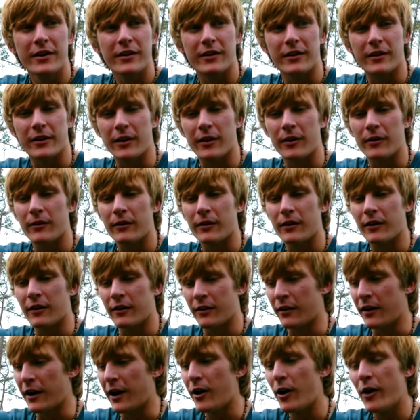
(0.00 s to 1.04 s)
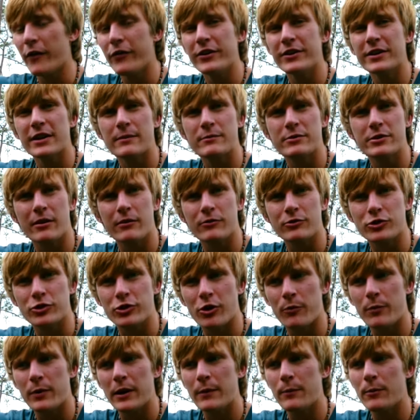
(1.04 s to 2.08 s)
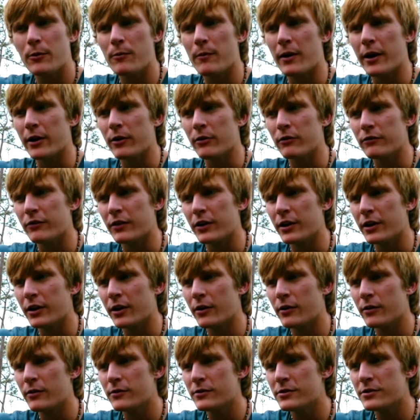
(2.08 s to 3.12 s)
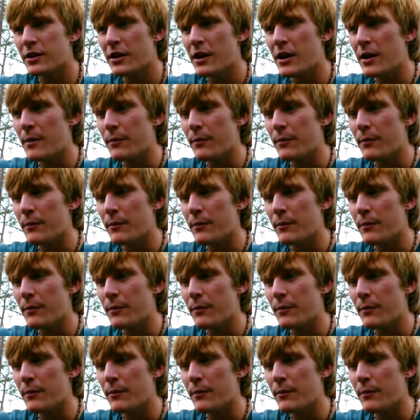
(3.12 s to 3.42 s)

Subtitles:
You know, I oftentimes don't show people my own videos,